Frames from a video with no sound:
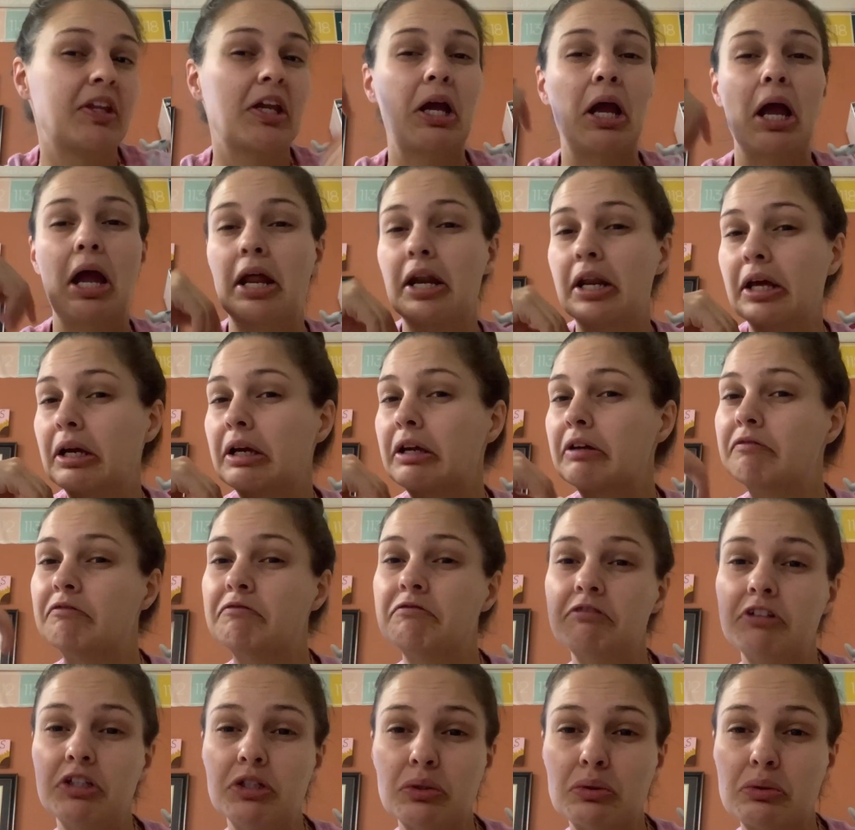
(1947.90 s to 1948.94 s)
kind of
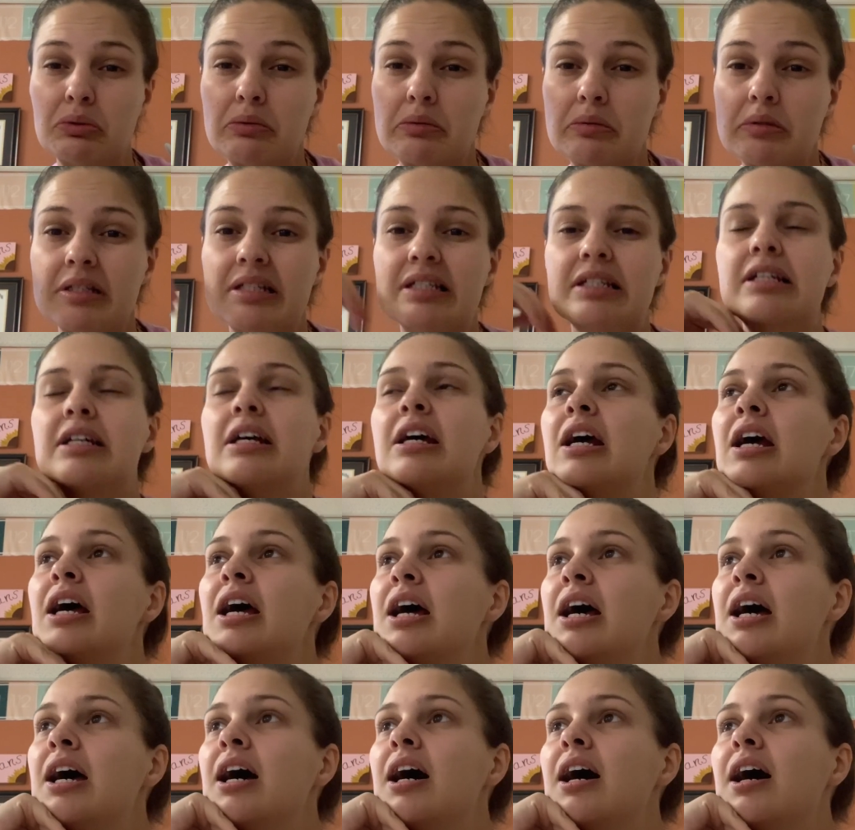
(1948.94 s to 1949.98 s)
confused.
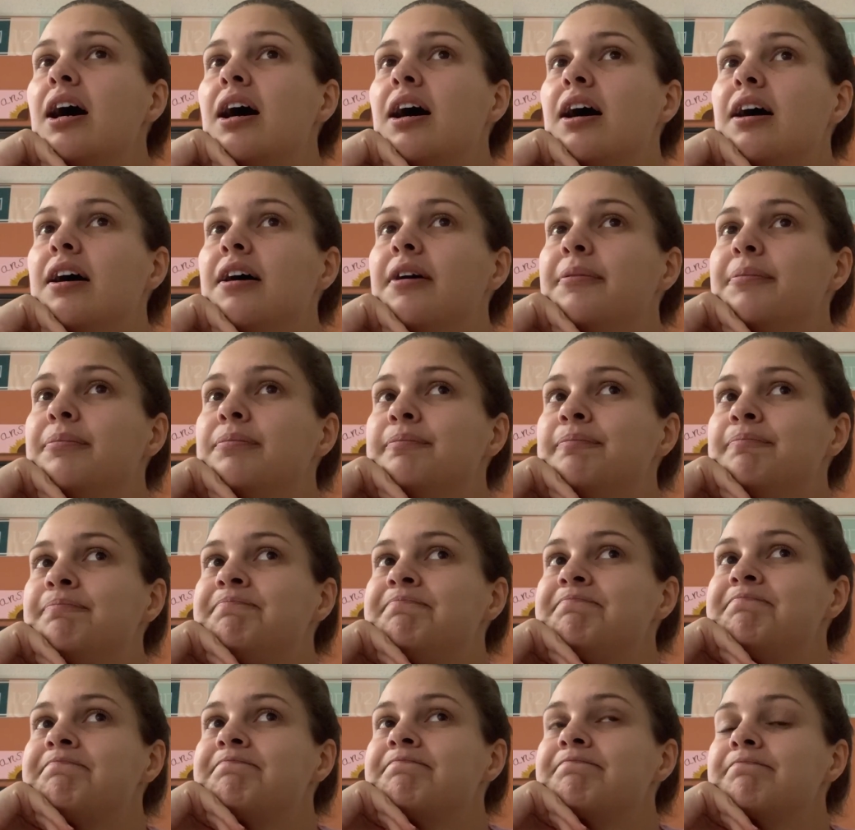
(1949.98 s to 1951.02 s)

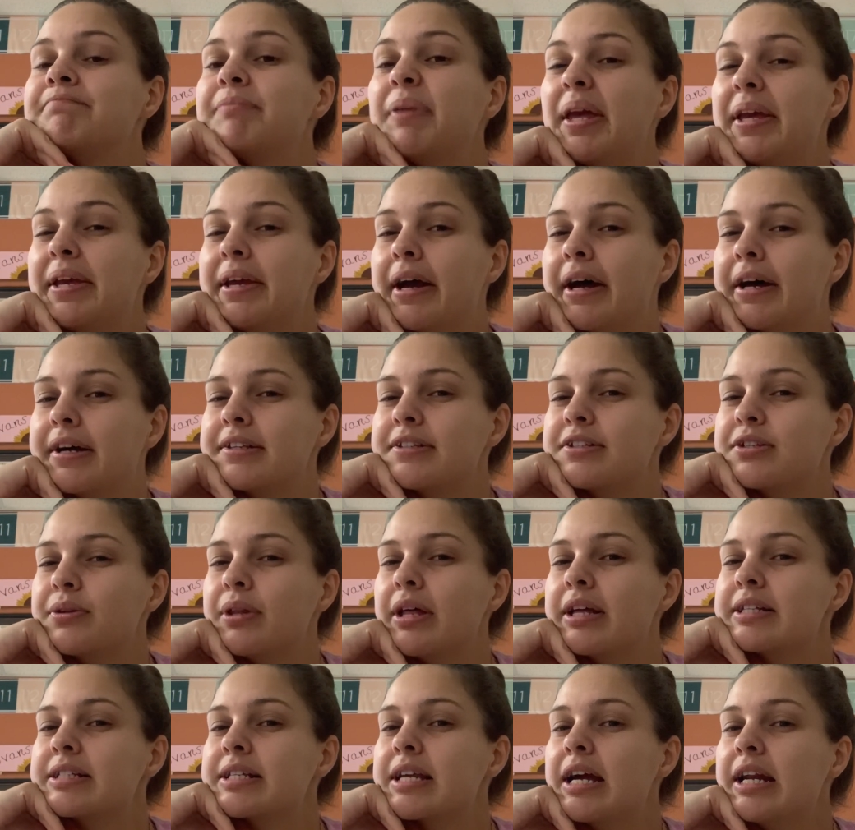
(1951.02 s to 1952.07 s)
But yeah, so
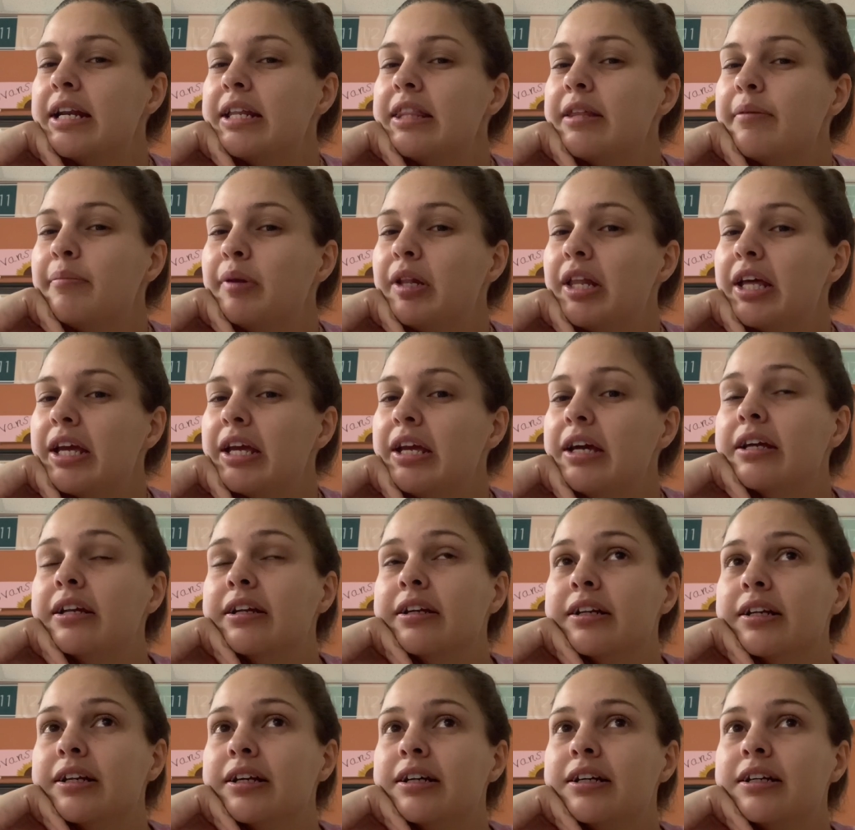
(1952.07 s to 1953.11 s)
that's kind of the
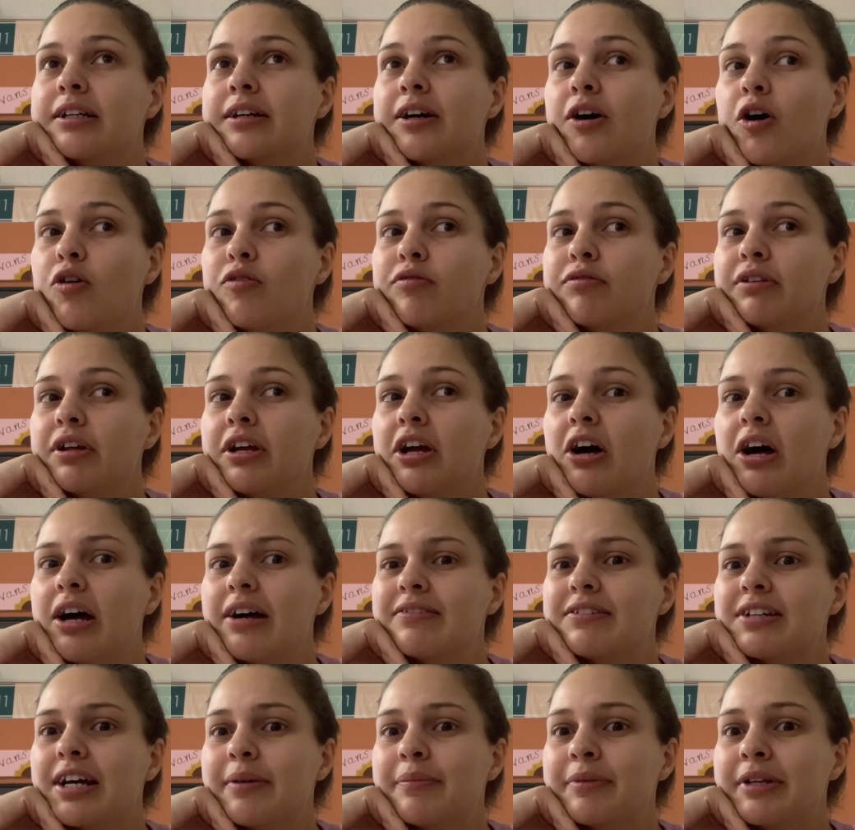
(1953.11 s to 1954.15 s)
plan. Hopefully I'll have
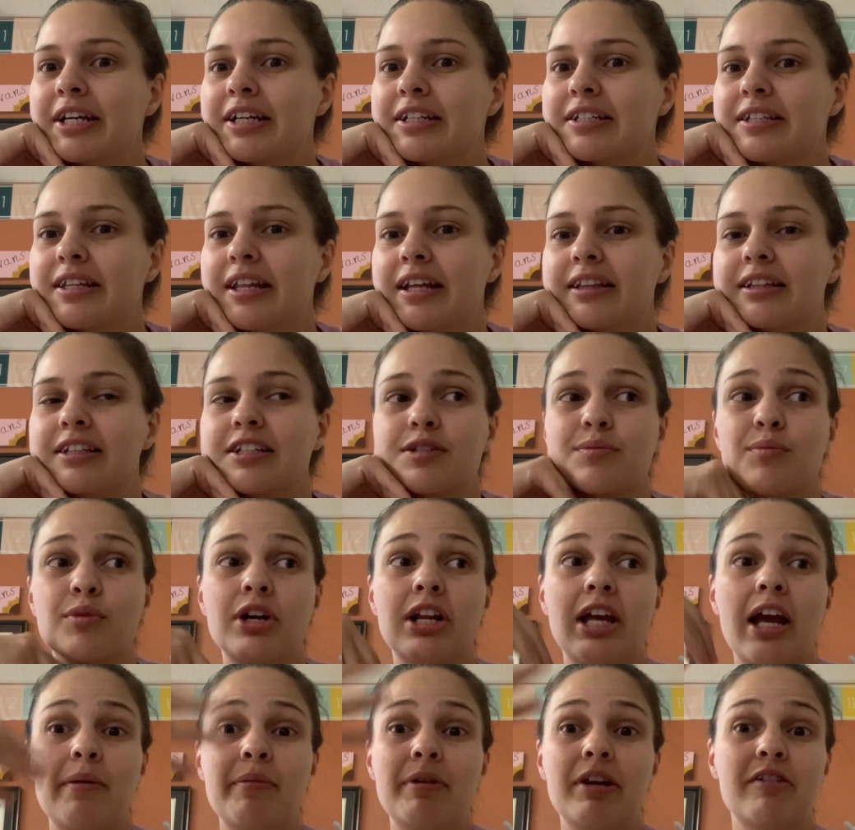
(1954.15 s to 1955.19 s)
time to get to that this
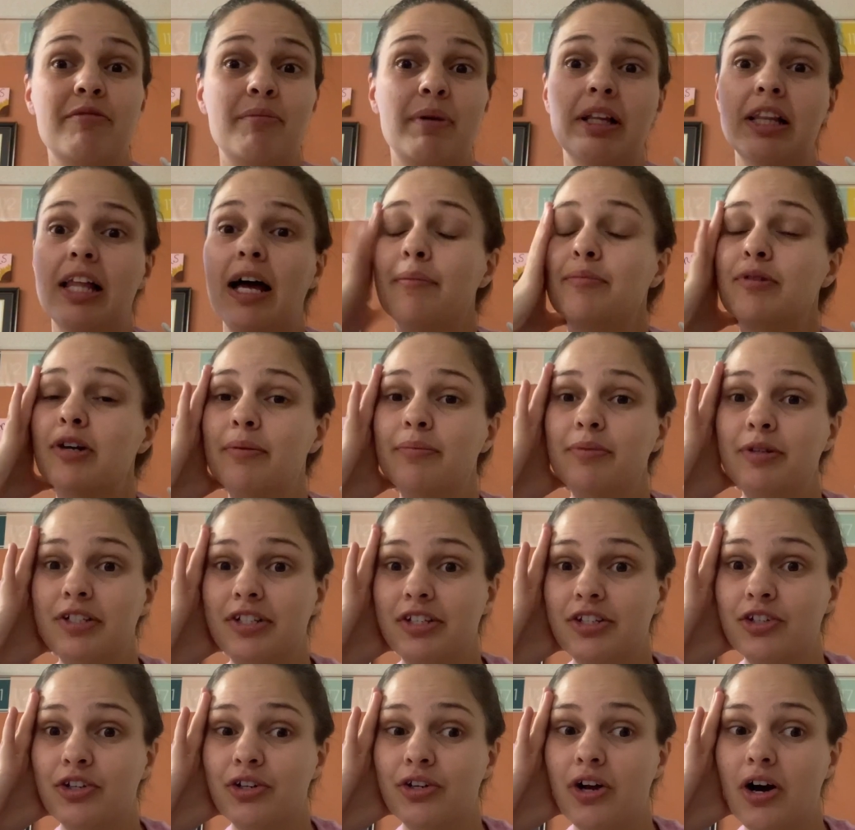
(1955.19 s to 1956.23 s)
morning. I mean, if my laptop
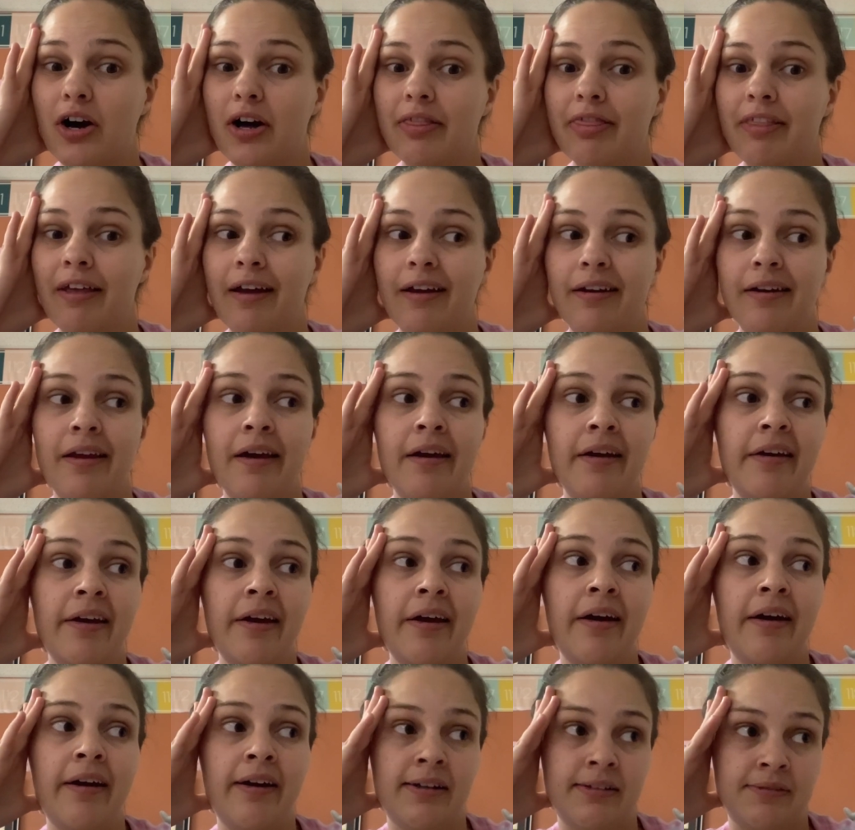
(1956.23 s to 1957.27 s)
doesn't turn on, then
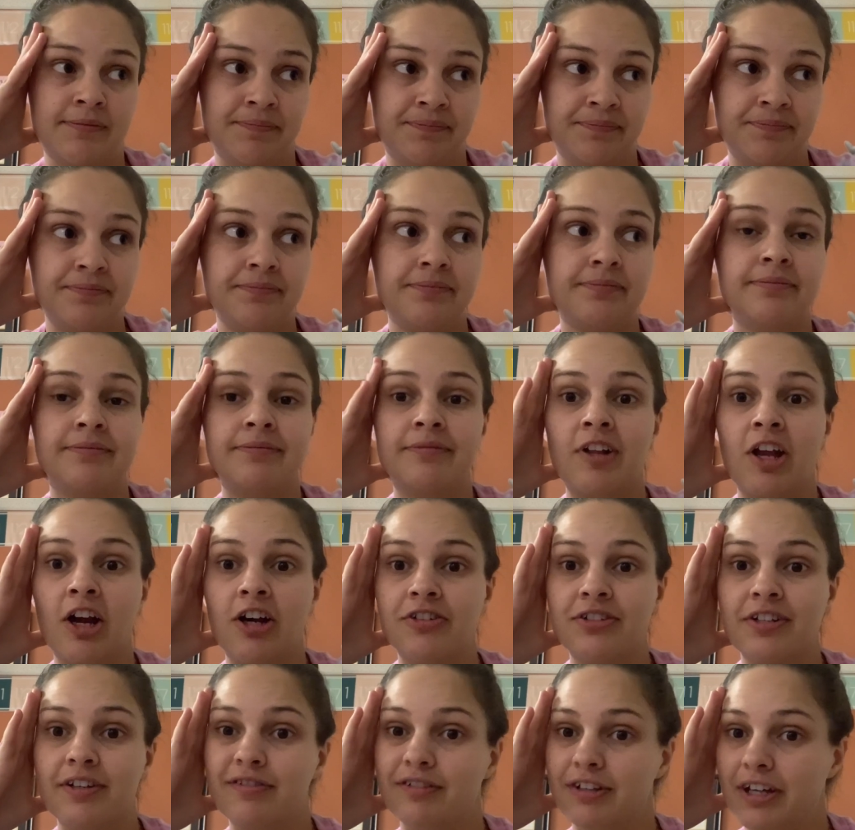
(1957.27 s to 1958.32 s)
I'll
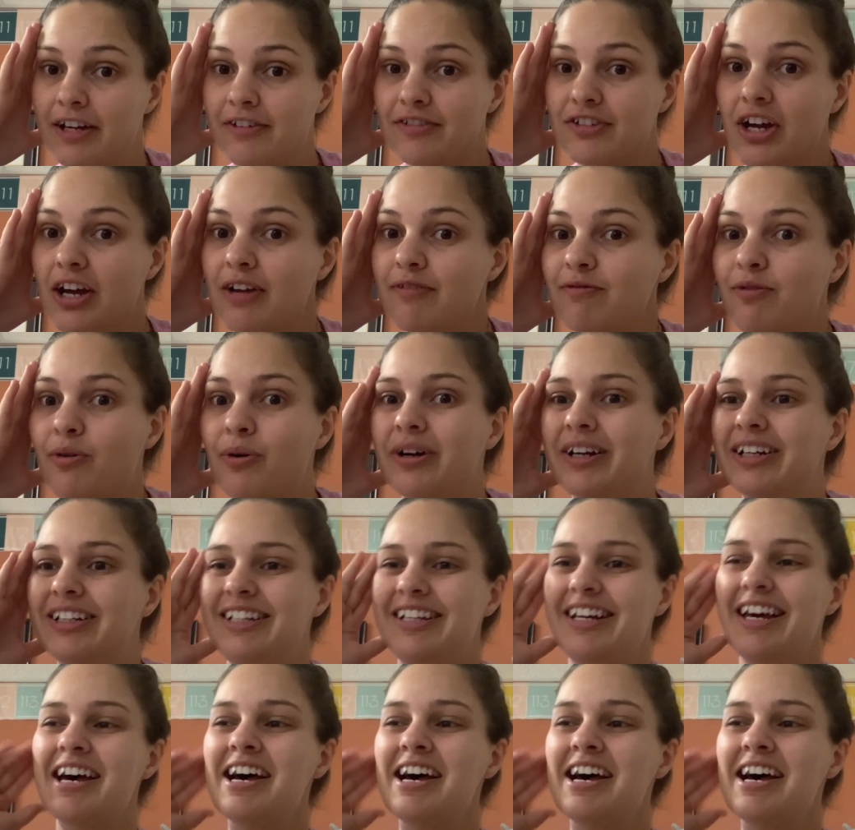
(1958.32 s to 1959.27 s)
definitely have time for it.